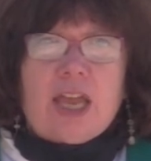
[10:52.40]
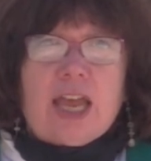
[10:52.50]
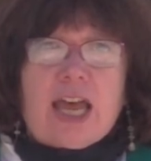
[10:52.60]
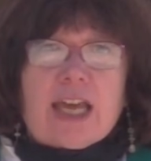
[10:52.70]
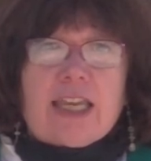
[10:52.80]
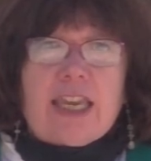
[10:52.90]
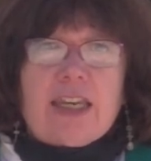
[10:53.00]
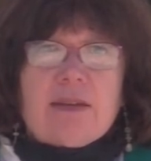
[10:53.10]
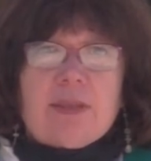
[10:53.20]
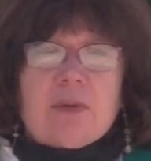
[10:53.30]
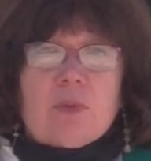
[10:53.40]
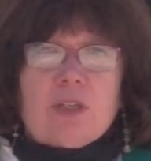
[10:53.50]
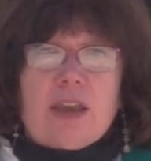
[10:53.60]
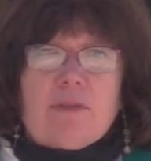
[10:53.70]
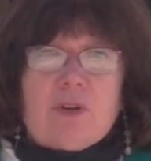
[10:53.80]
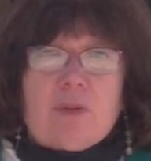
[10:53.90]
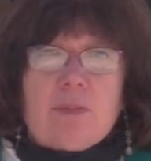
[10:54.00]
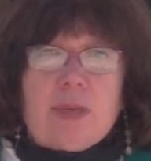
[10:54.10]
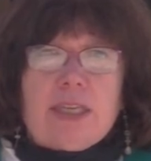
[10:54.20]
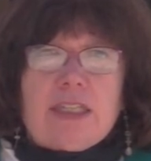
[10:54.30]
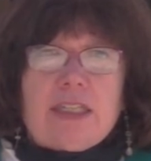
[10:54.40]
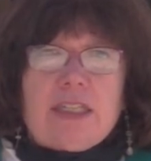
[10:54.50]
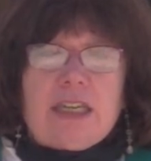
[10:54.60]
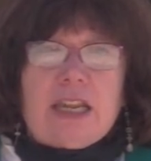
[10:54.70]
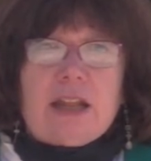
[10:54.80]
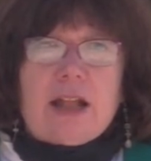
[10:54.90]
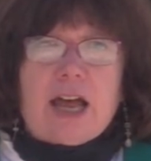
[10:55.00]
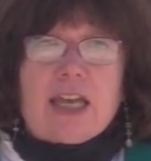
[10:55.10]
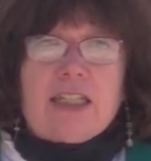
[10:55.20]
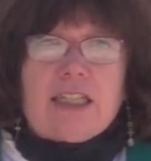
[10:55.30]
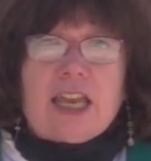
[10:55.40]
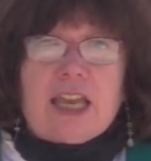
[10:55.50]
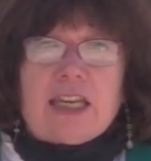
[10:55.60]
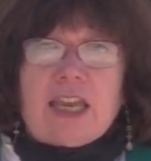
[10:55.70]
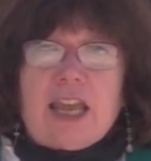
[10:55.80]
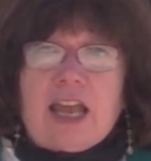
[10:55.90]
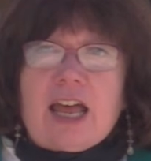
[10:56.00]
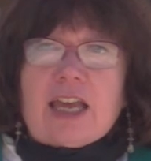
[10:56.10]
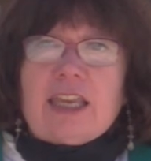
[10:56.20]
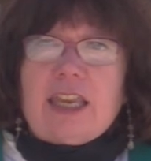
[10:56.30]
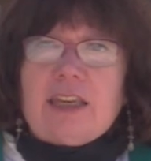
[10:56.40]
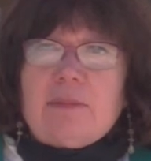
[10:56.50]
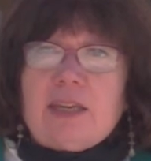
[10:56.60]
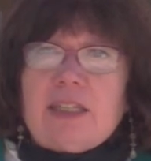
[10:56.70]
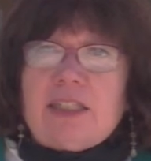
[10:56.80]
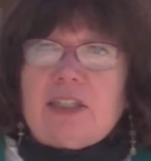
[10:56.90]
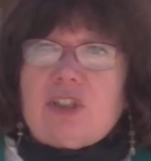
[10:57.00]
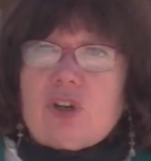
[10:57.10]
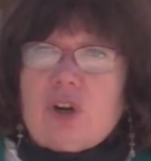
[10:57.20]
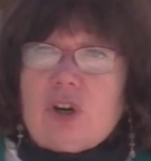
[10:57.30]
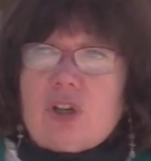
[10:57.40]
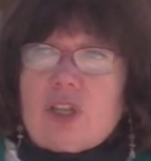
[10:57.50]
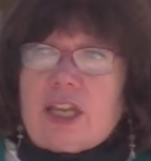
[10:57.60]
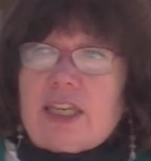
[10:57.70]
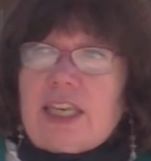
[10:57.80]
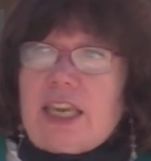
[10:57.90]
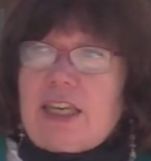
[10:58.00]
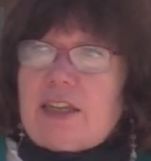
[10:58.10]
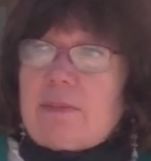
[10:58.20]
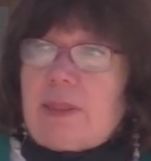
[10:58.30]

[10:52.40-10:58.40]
a kingdom that will never be undone, a kingdom that is eternal, a kingdom